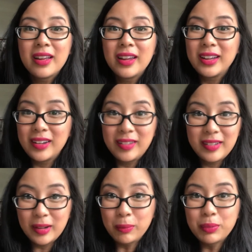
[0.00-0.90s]
It is
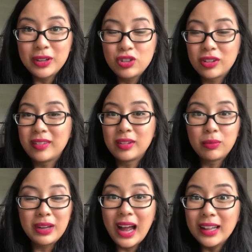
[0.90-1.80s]
simply just the
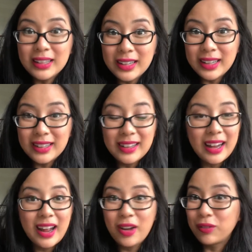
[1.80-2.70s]
reality that
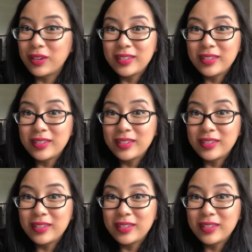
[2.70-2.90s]
every